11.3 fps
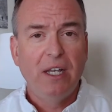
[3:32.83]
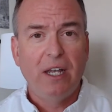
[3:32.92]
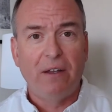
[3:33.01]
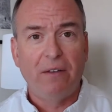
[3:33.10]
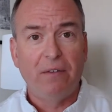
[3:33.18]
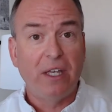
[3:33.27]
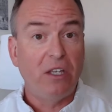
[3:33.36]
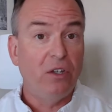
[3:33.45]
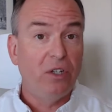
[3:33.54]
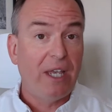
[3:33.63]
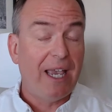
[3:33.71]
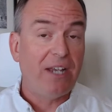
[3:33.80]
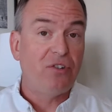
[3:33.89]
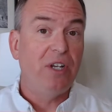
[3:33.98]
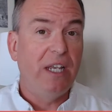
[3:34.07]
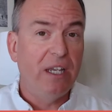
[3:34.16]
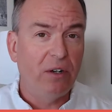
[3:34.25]
like
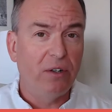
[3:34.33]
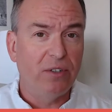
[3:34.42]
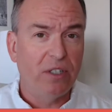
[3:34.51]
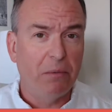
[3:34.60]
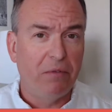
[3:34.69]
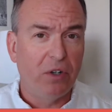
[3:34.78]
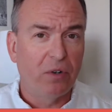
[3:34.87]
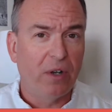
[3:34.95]
cashing in on some of your